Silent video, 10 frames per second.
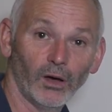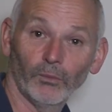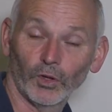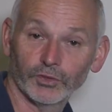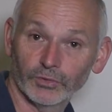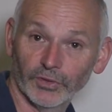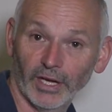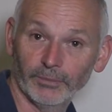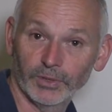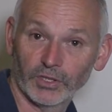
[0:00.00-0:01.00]
I'm not doing
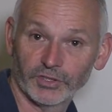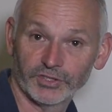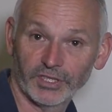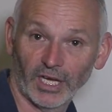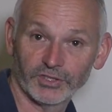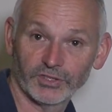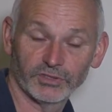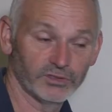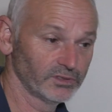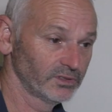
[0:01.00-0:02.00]
that because that's